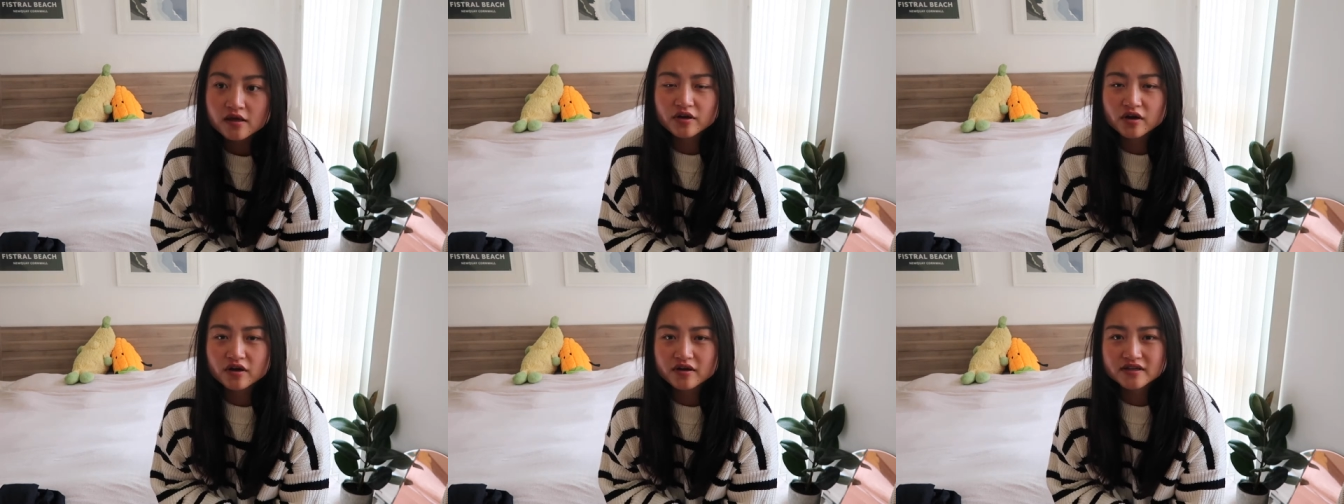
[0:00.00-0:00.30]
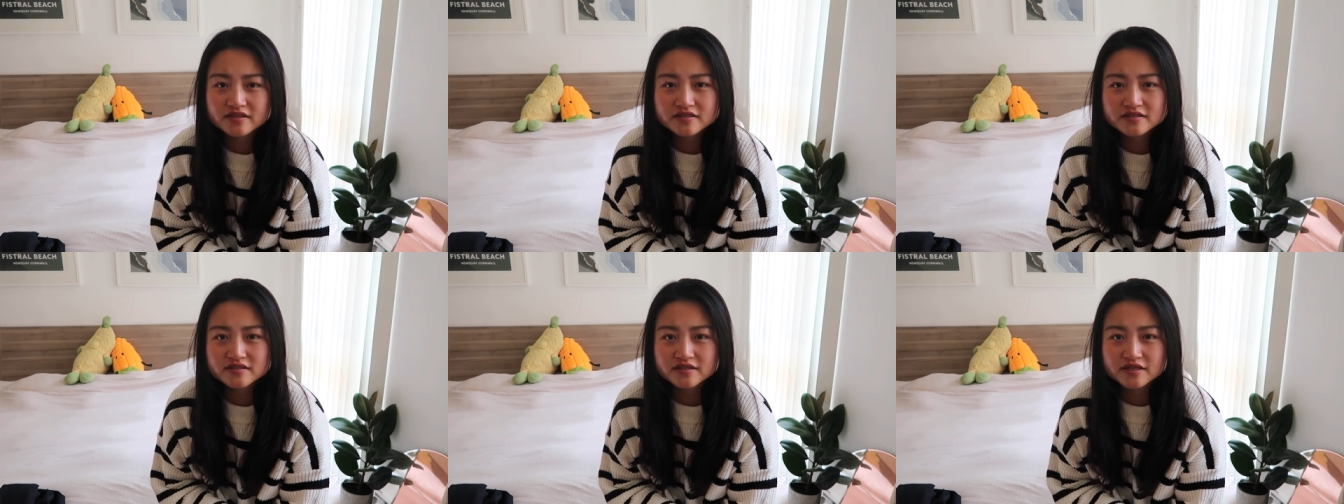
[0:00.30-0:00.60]
Not
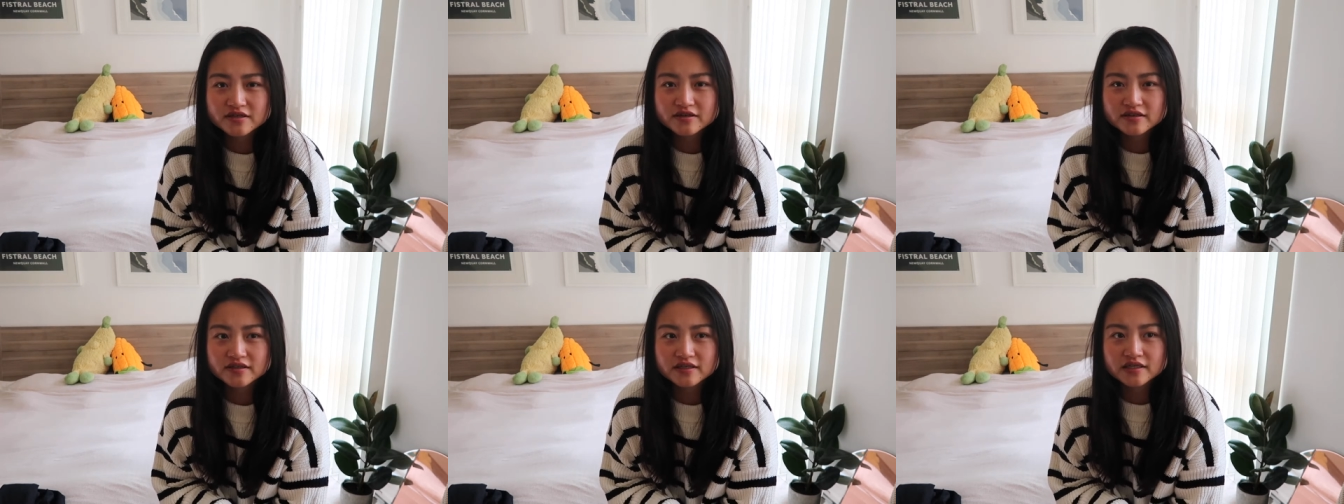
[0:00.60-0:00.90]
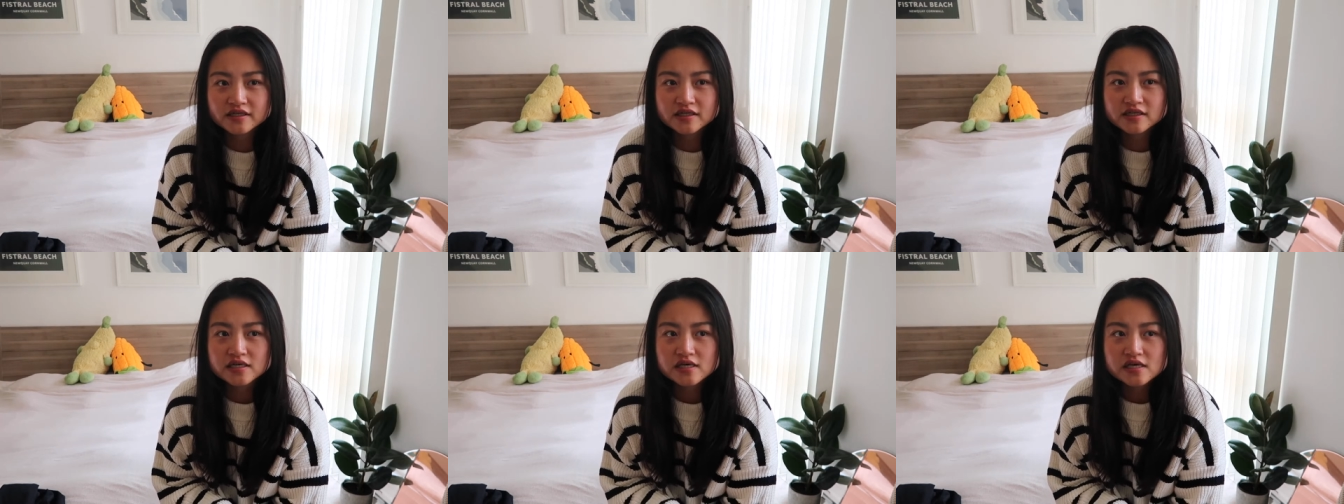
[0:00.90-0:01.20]

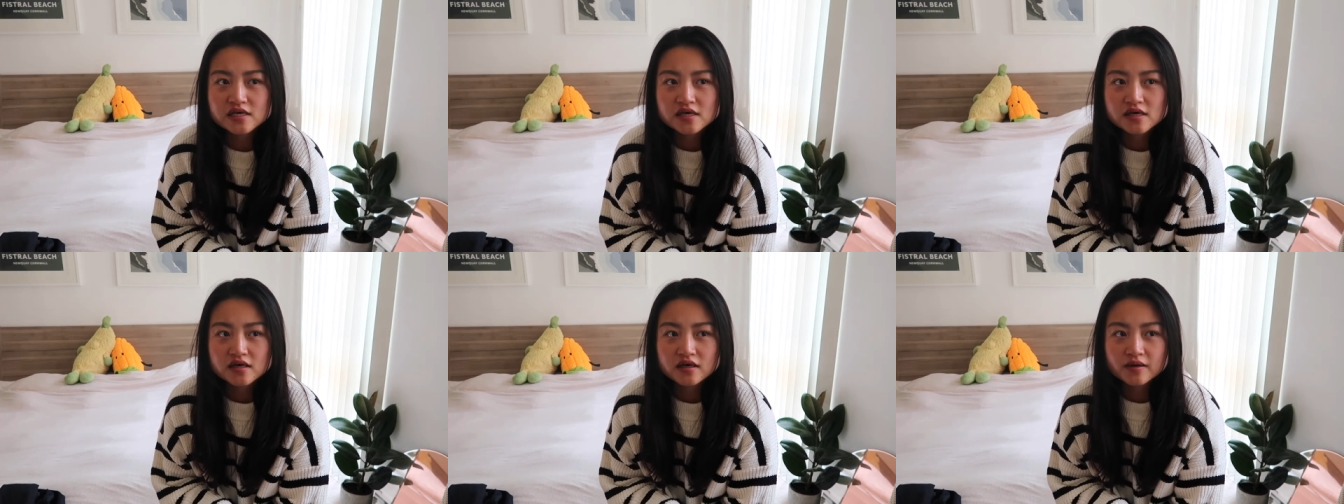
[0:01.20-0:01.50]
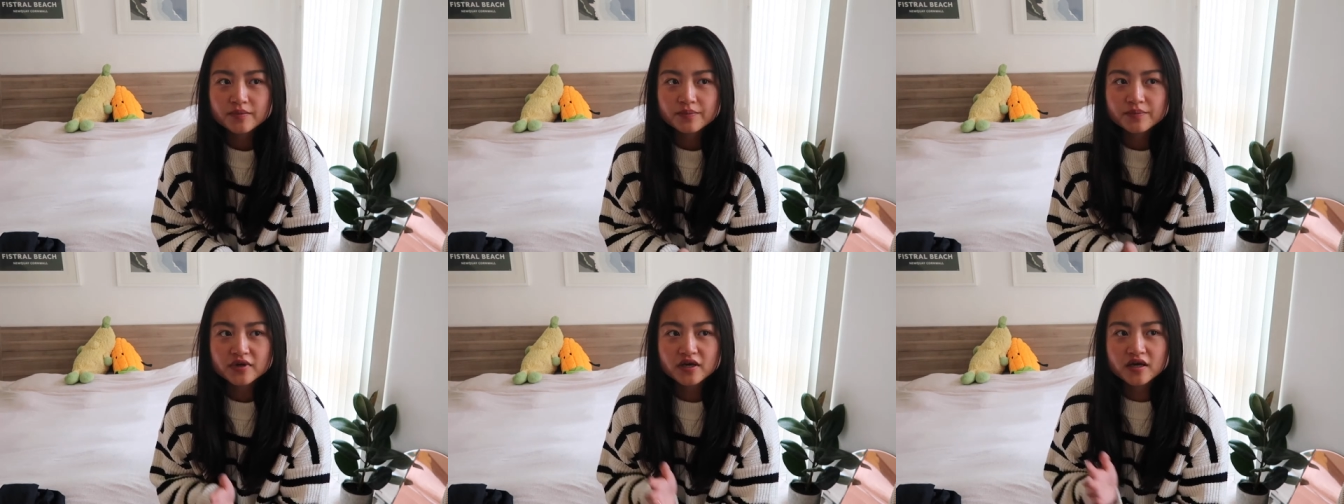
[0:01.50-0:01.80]
necessarily
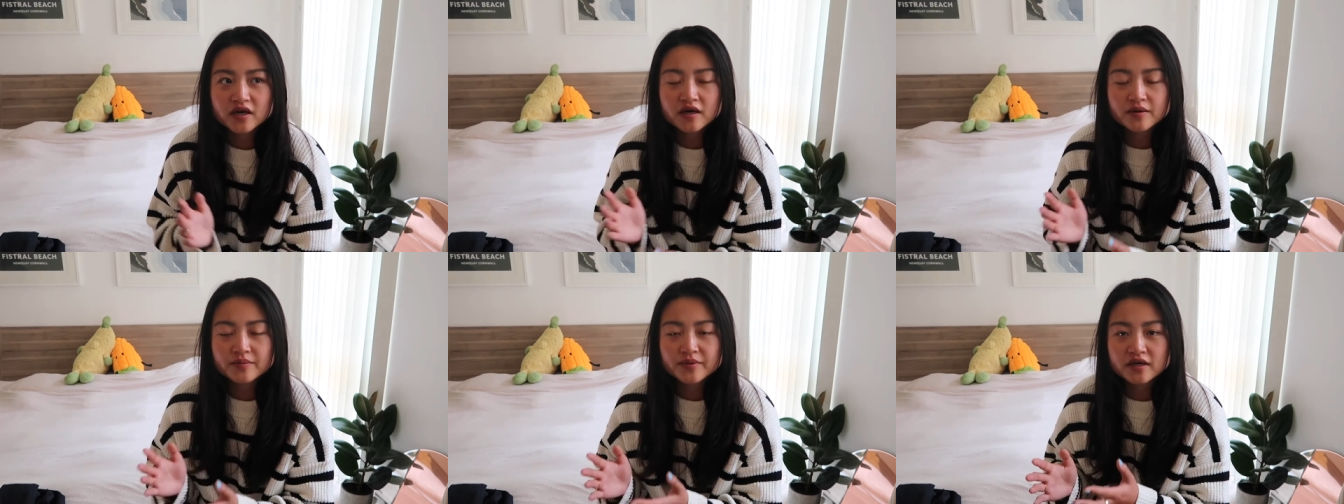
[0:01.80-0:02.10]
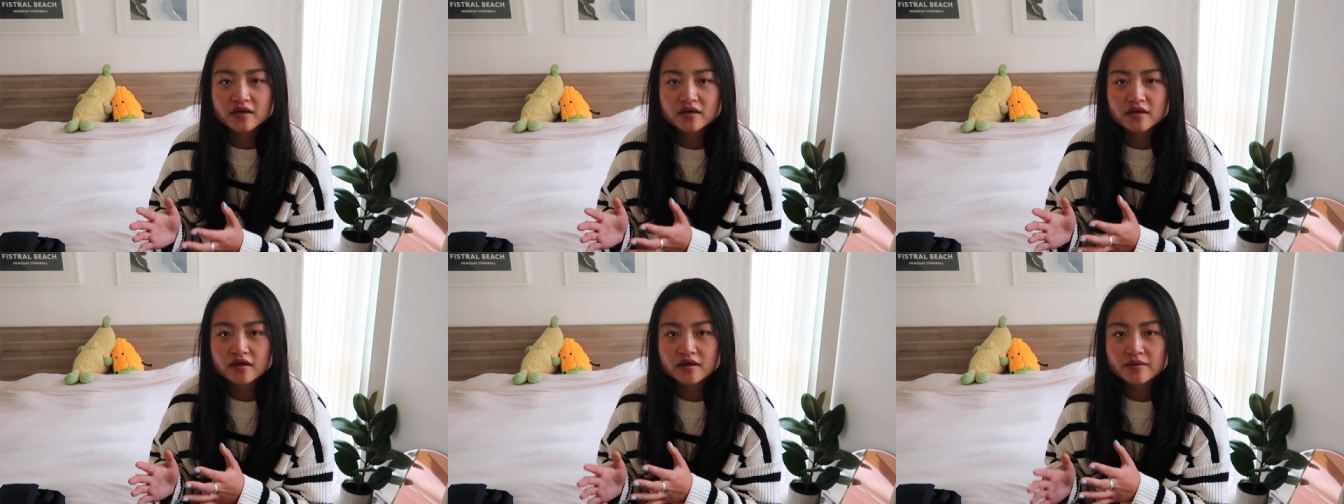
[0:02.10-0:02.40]

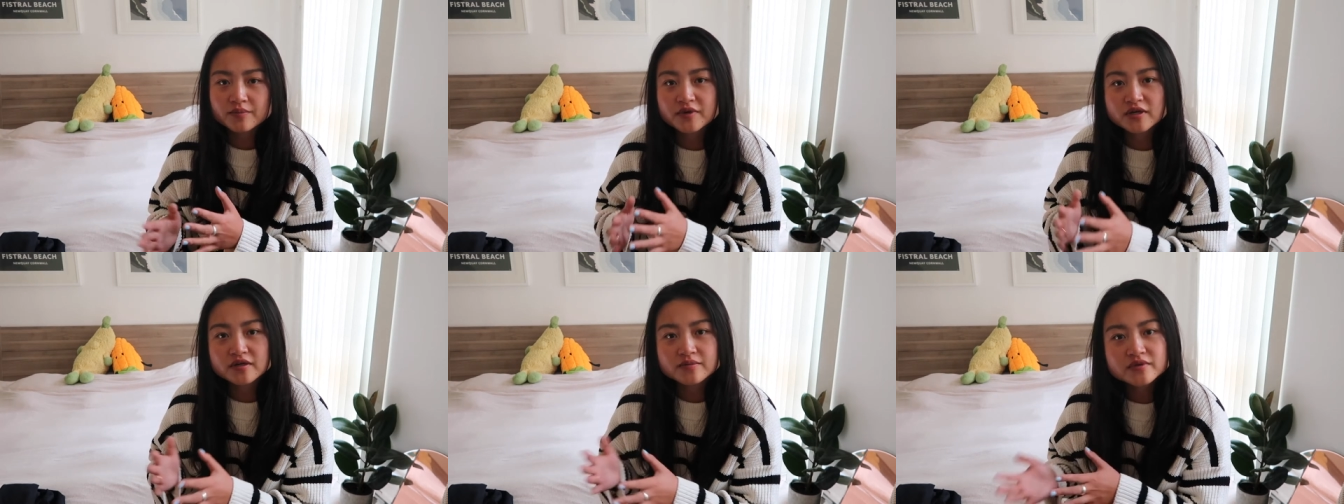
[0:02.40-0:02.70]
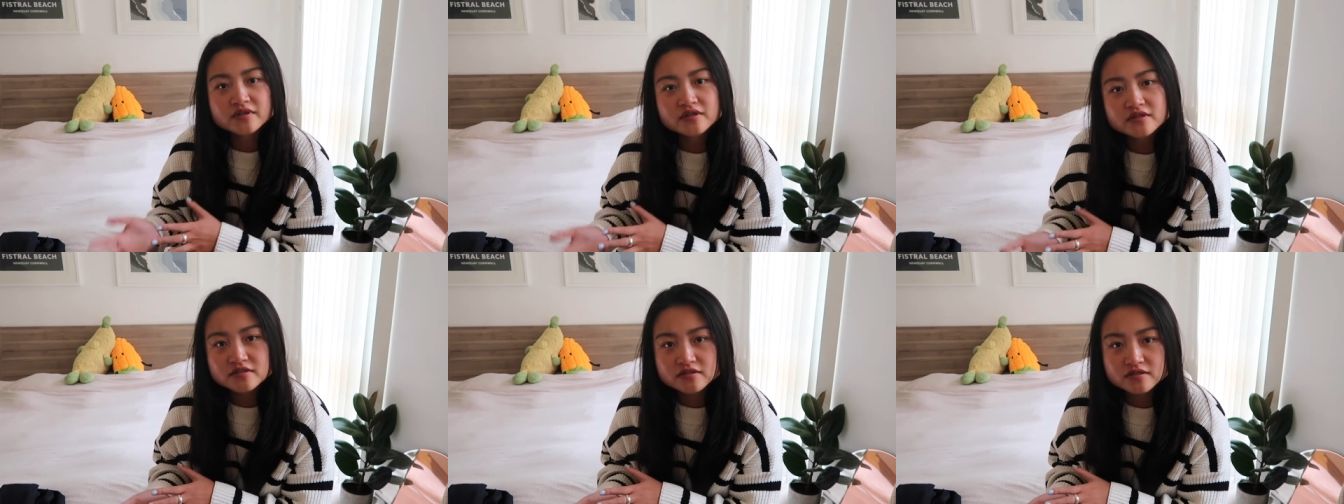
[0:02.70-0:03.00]
becoming a
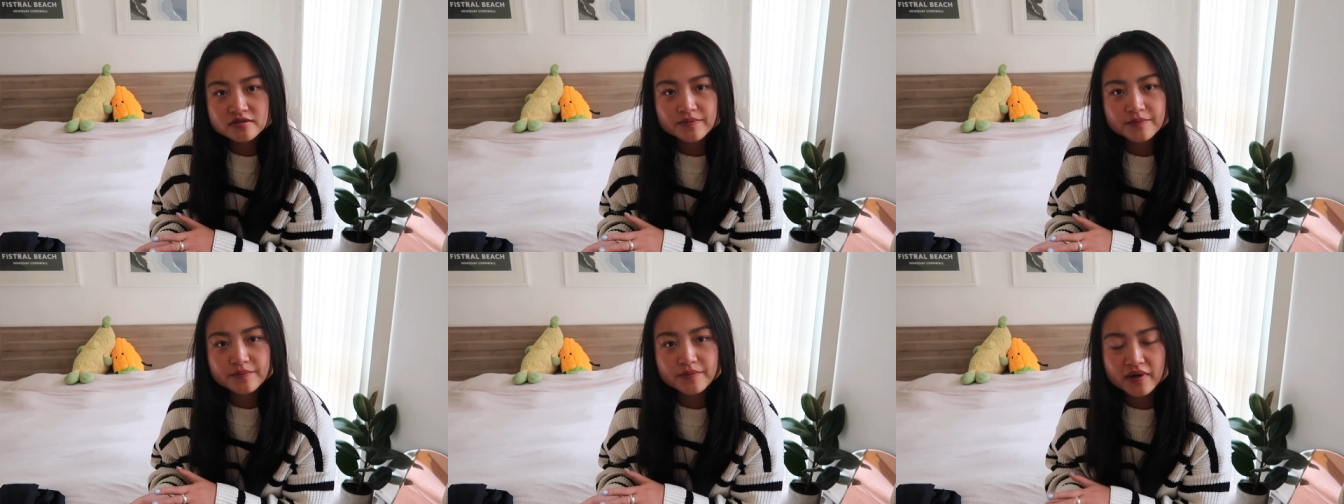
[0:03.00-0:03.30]
minimalist